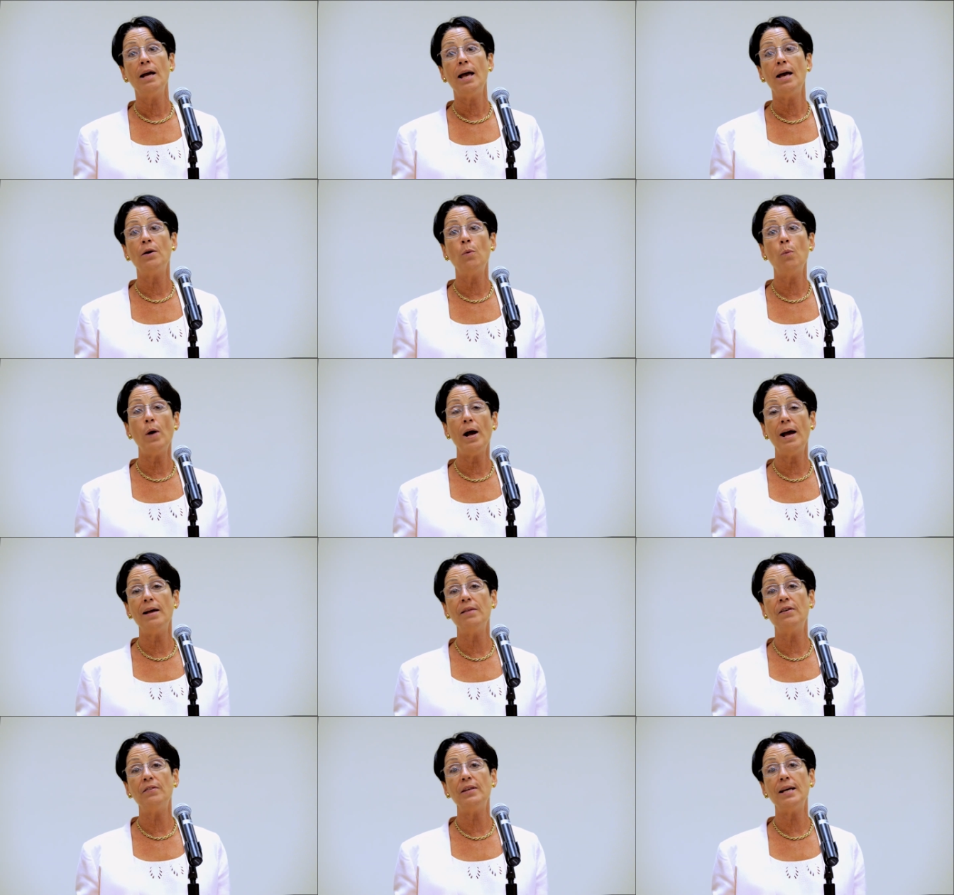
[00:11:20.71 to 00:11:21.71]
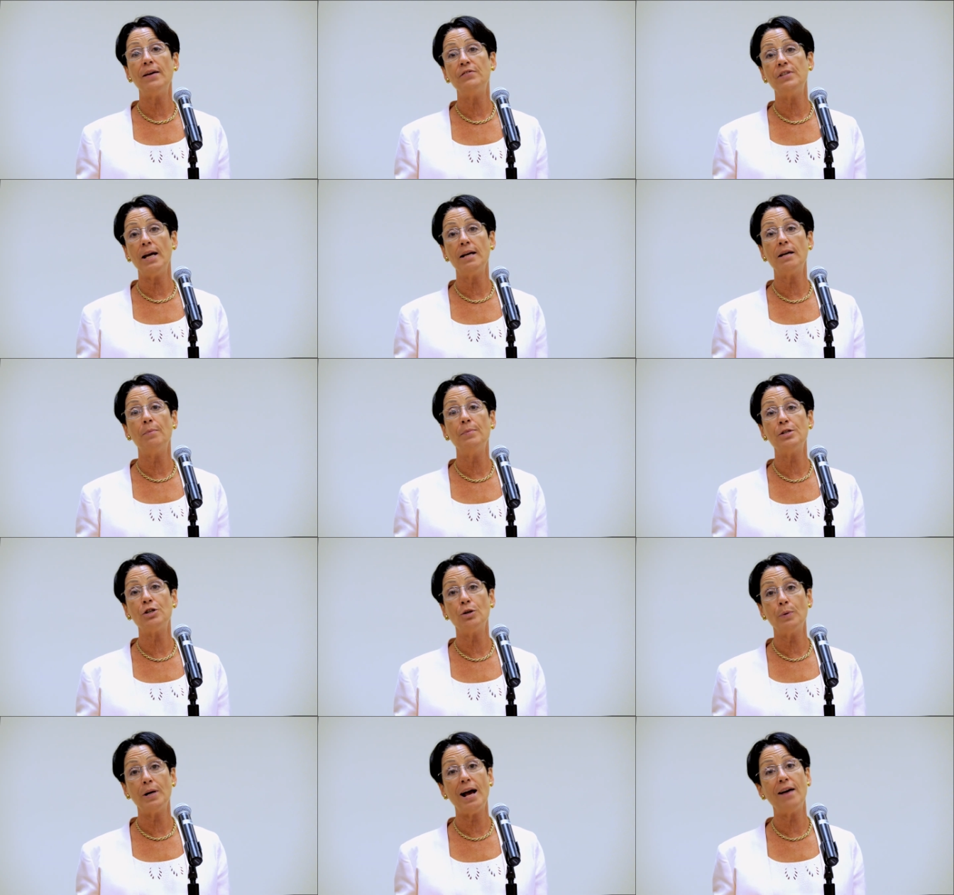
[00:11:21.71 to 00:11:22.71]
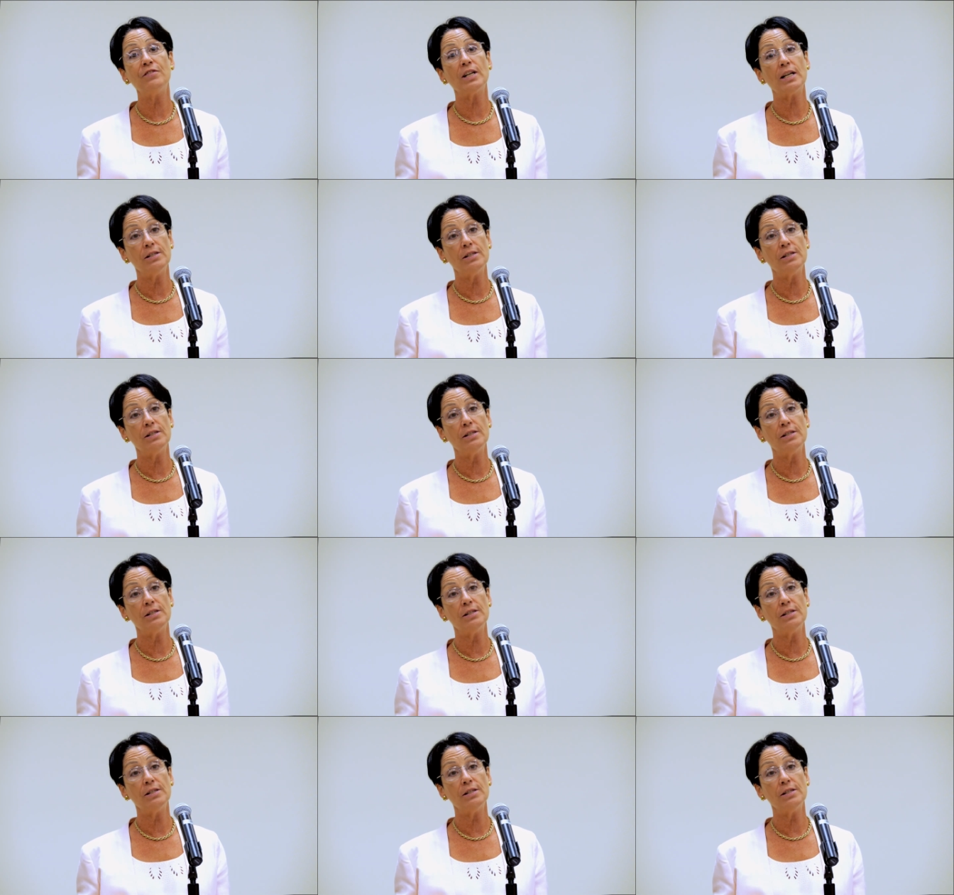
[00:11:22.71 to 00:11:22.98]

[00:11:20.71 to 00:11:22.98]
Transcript: in a way that the FDA commissioner would have to